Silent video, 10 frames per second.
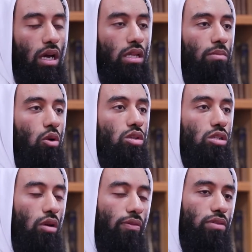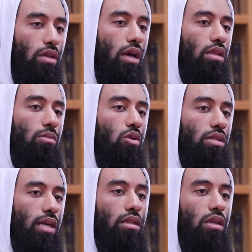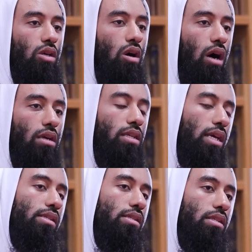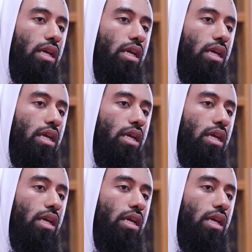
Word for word: And the more softer and the more tender your heart is,